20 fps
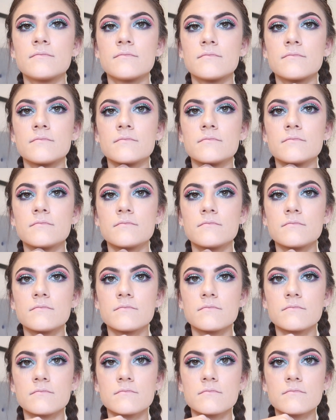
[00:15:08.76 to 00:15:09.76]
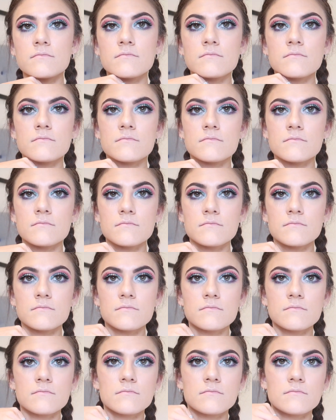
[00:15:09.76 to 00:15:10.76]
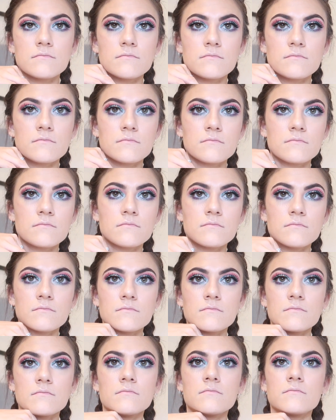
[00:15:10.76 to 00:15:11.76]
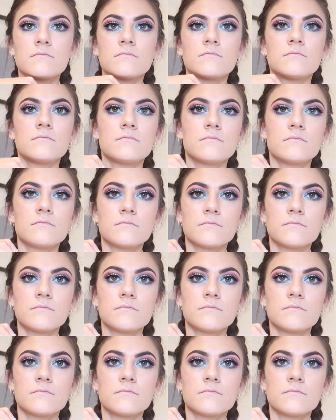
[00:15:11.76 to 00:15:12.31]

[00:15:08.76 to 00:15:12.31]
Nothing is said.